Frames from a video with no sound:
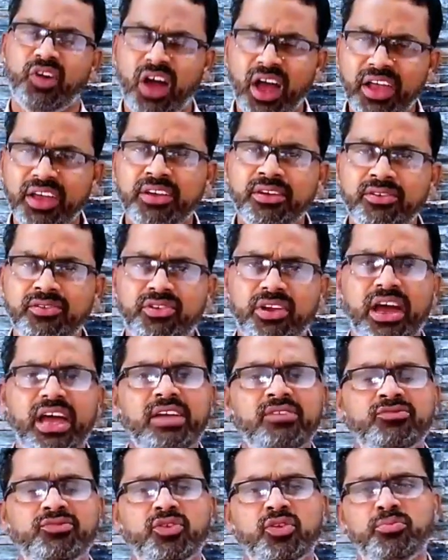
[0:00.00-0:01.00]
Find
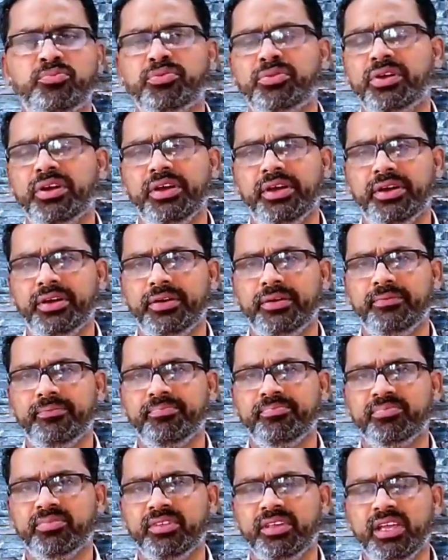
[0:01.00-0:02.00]
time for prayer.
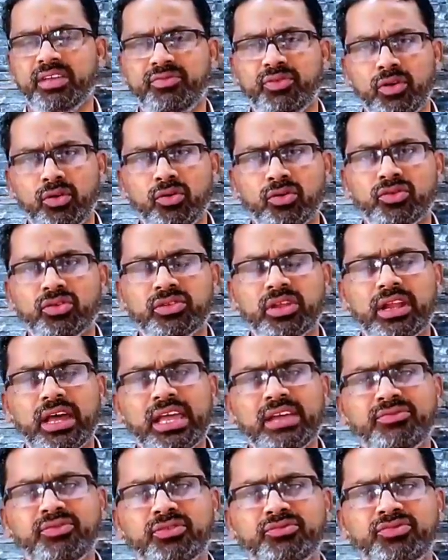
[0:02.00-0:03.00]
If you look to the
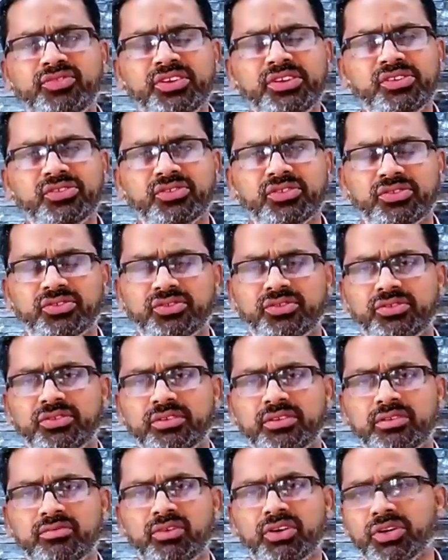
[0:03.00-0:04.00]
life of Jesus,
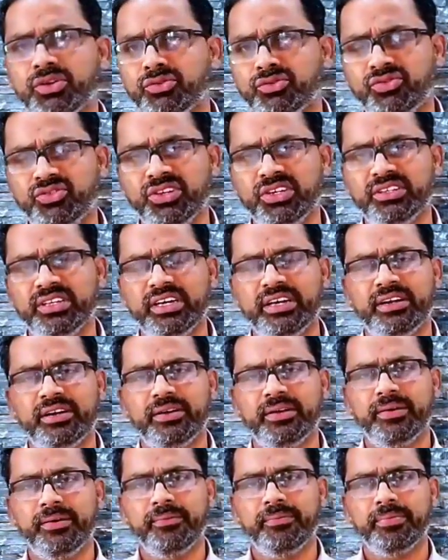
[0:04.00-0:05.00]
what do you see
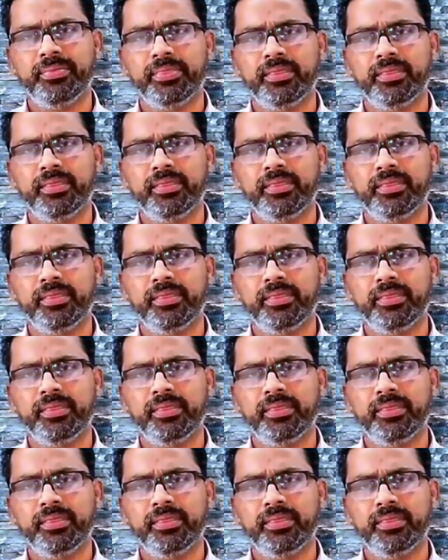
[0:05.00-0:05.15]
there?